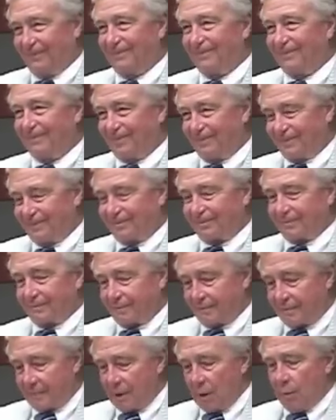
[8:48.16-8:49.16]
Yeah.
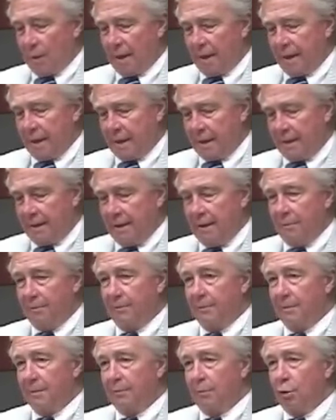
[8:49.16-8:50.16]
Well, he had a deep,
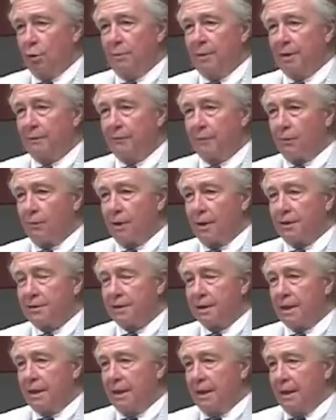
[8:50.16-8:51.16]
booming
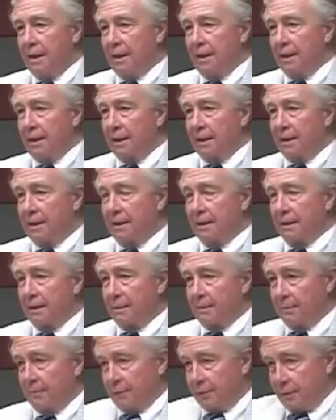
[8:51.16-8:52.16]
voice. He had
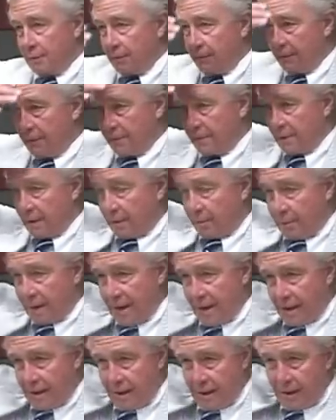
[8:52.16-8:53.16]
silver,
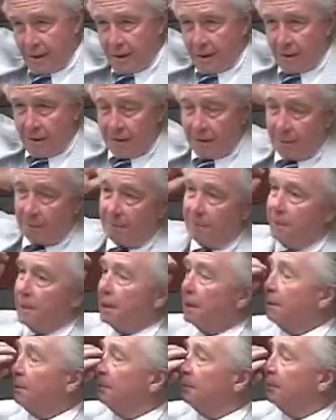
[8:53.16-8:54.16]
slick-back hair and a
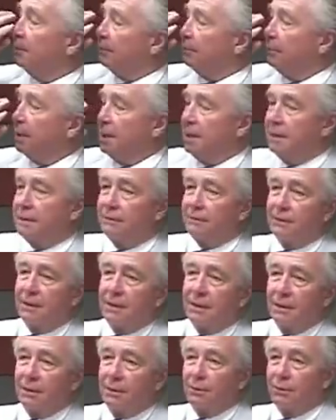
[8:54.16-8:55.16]
big beak of a
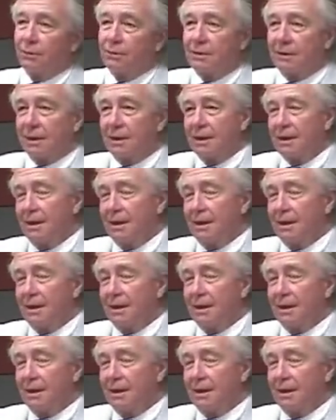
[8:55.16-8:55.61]
nose.